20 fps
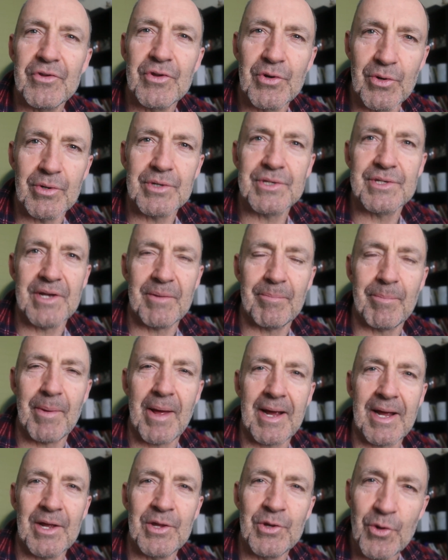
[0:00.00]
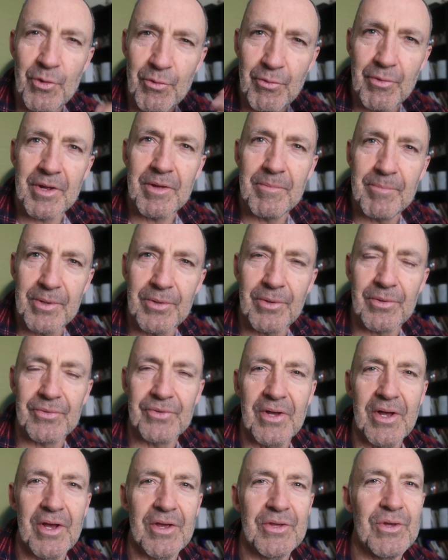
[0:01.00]
your setback and you
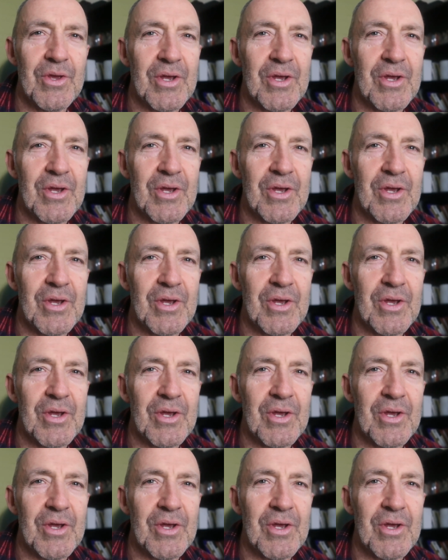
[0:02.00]
rebuild,